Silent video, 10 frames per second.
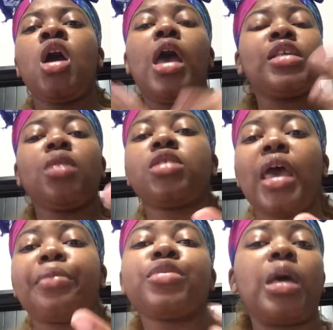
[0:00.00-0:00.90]
And
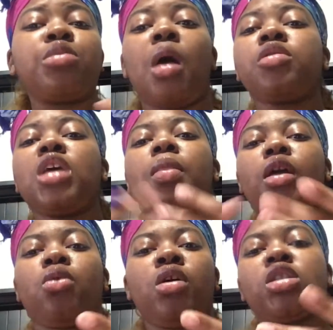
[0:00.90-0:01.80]
sometimes, I'm seeing
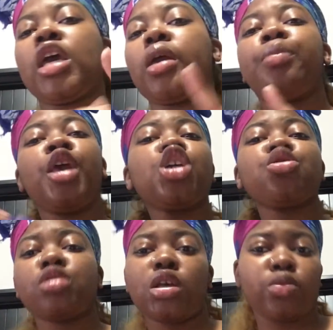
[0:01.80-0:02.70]
another one, taking
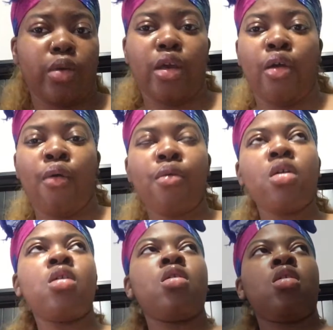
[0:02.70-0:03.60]
pictures as well.
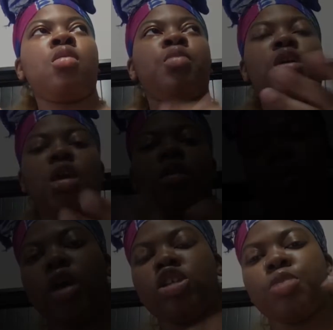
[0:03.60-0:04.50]
But, yeah,
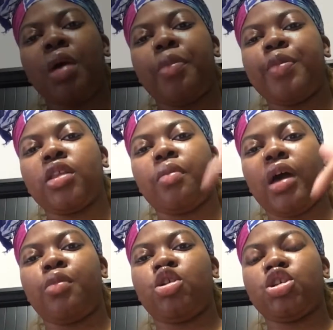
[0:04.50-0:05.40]
questions pop up at the
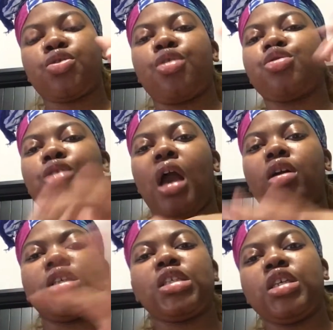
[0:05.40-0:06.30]
bottom of the screen so y'all
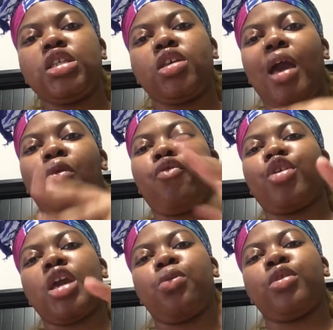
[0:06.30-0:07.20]
can see, so y'all won't
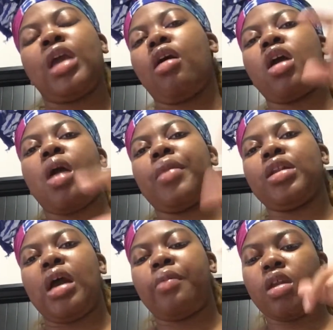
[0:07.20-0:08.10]
forget when y'all comment
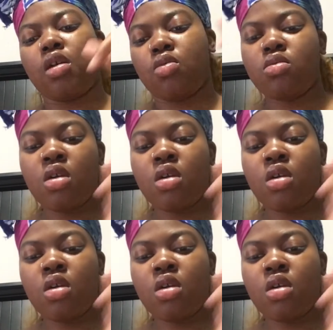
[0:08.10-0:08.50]
down below.